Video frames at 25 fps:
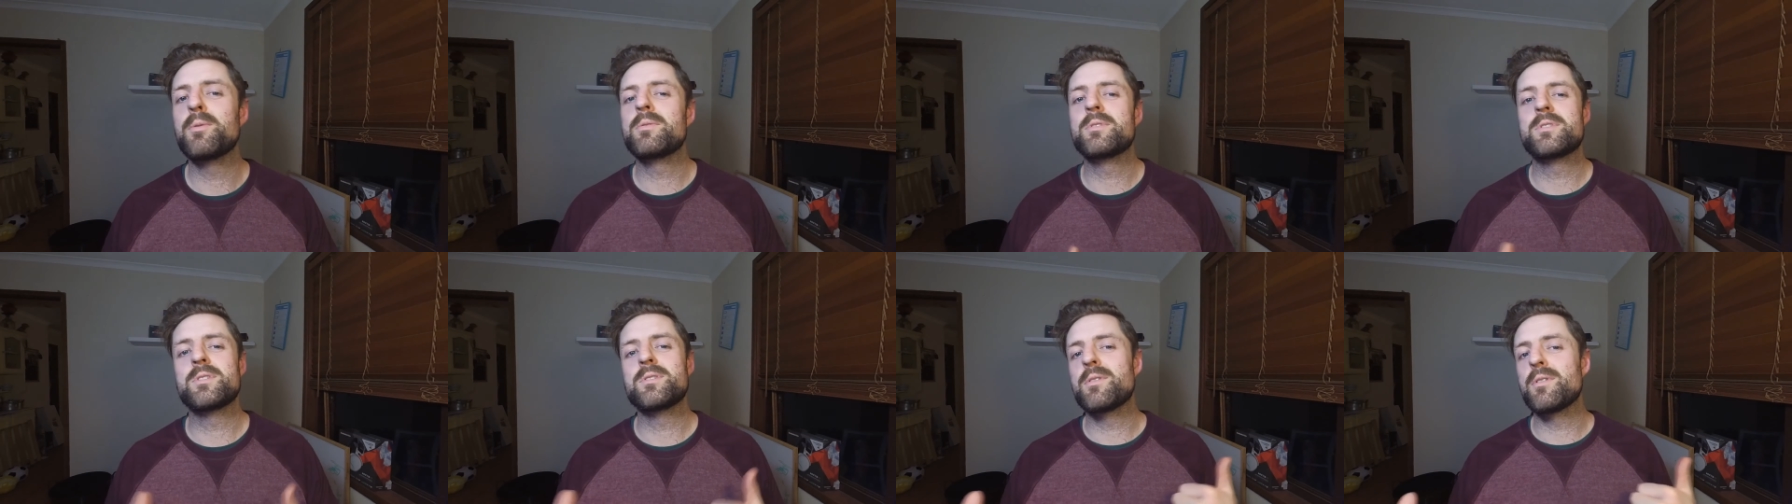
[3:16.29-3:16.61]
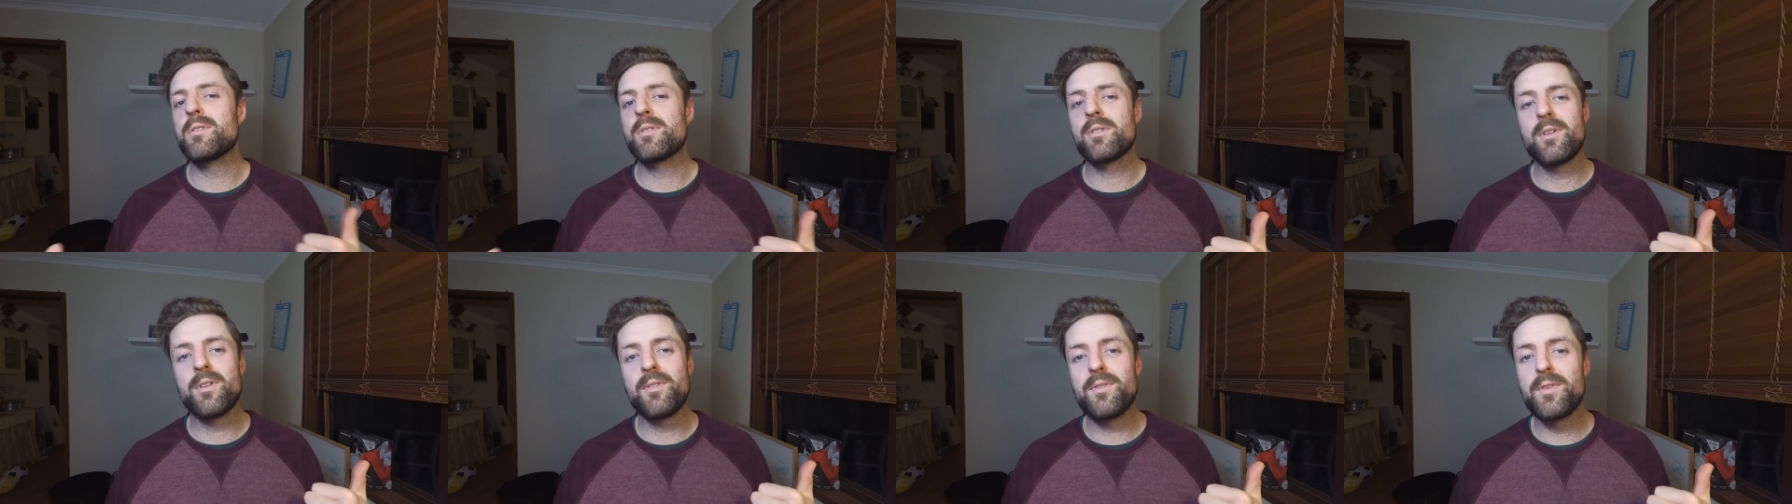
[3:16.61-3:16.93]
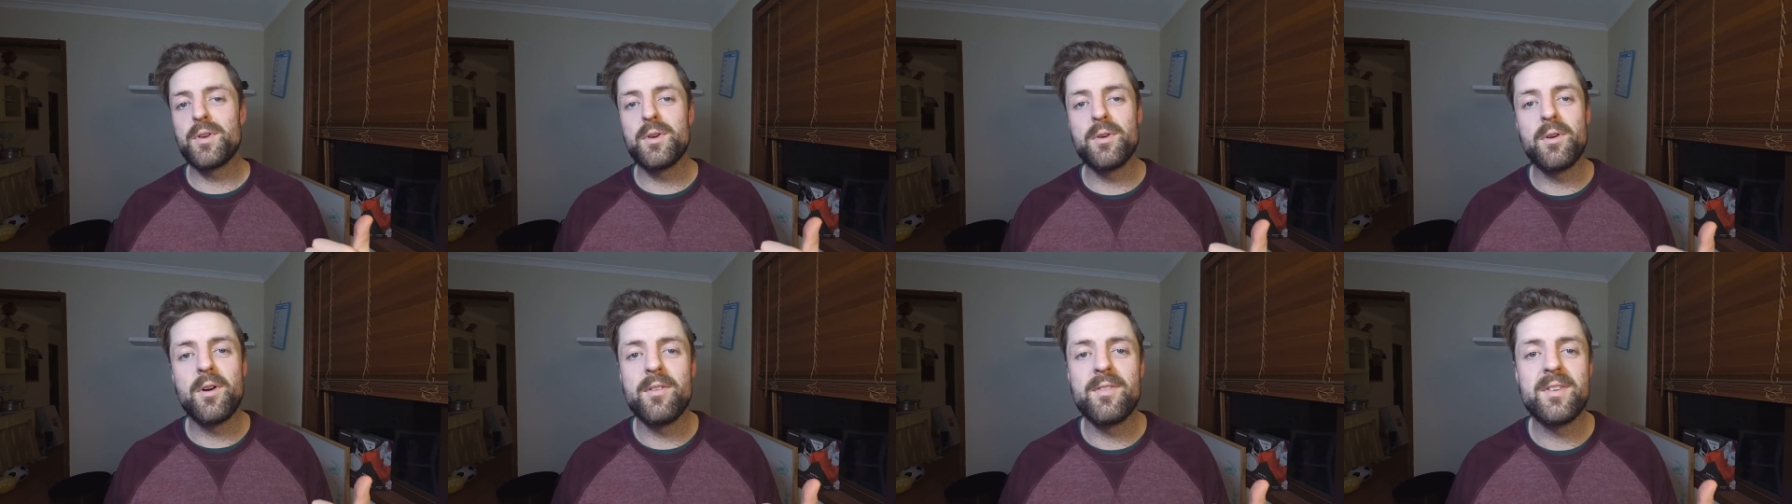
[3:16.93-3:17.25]
do a
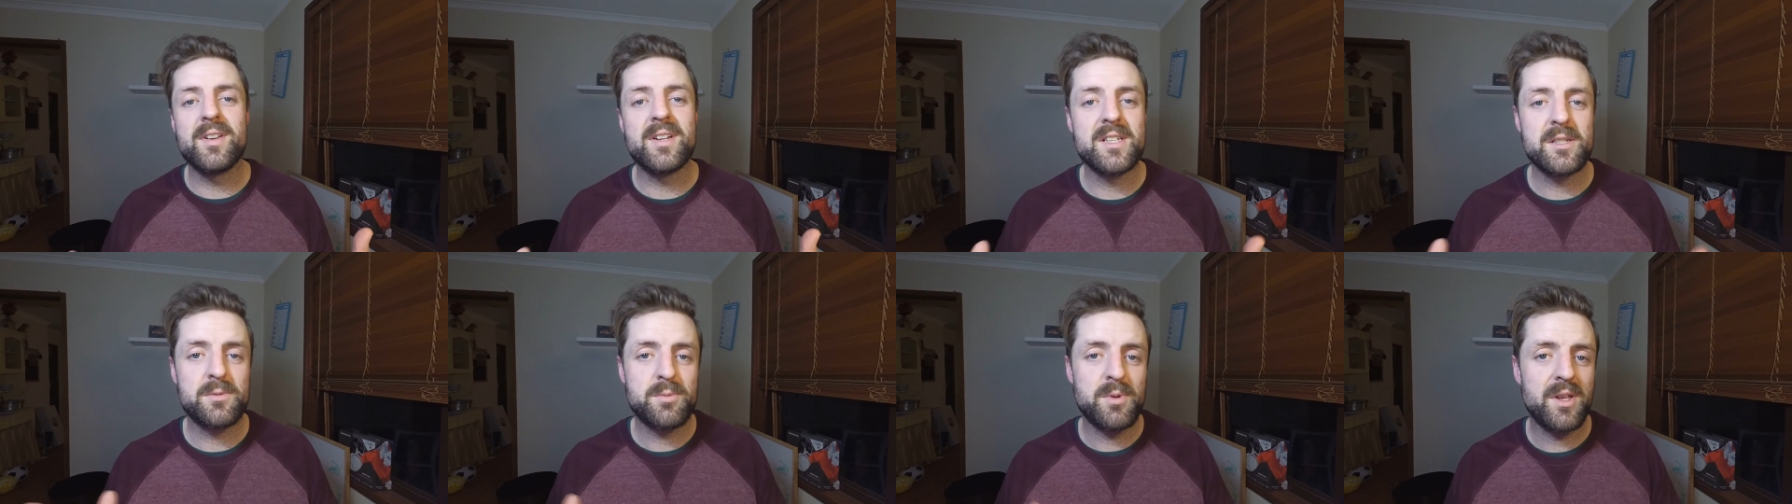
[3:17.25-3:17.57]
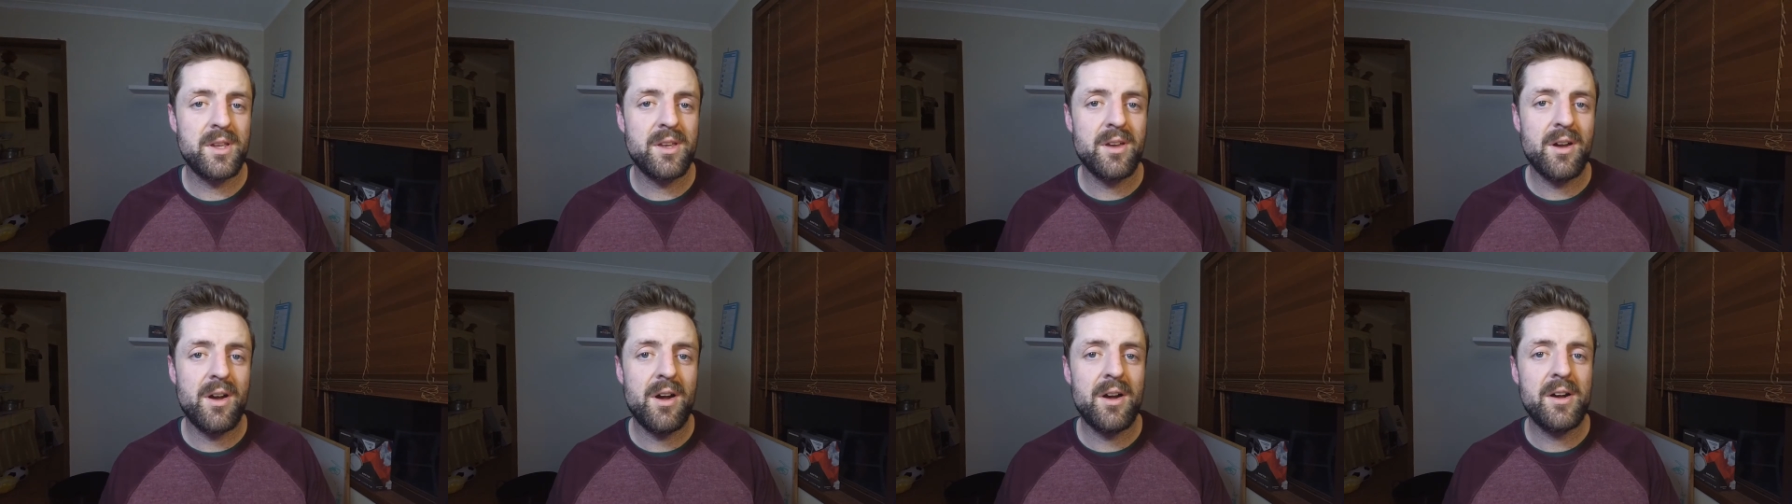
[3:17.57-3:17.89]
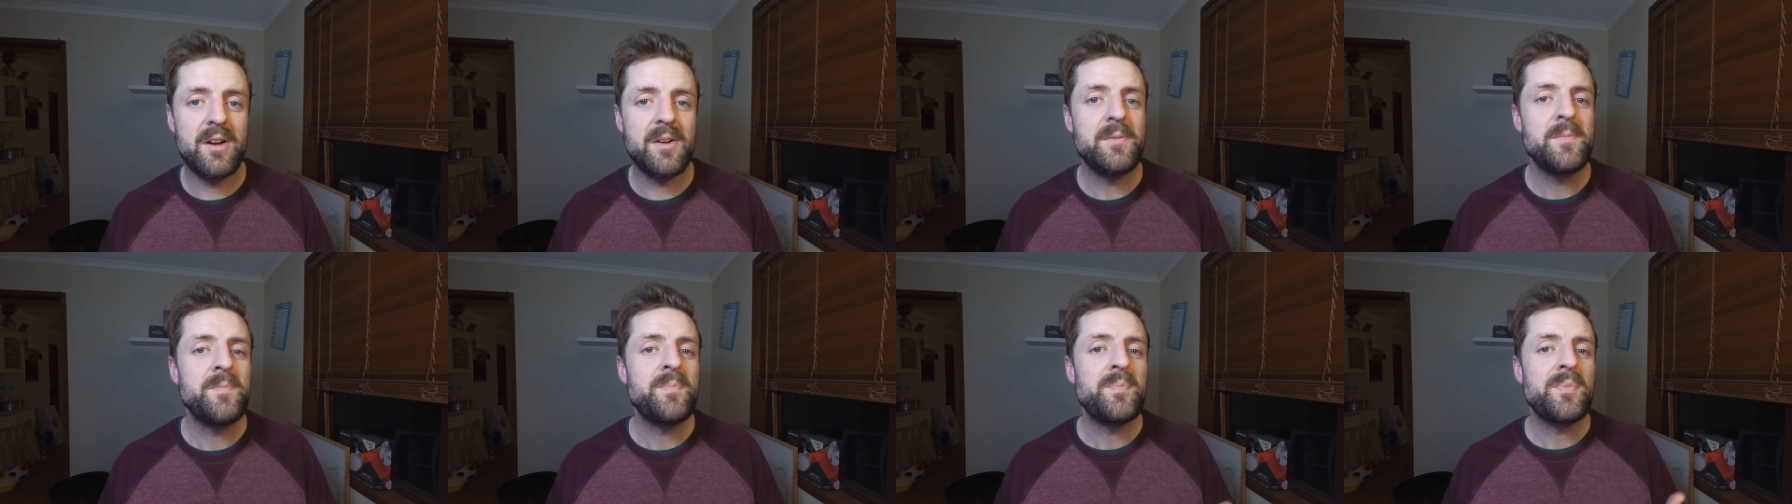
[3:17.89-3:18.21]
review of it as we go.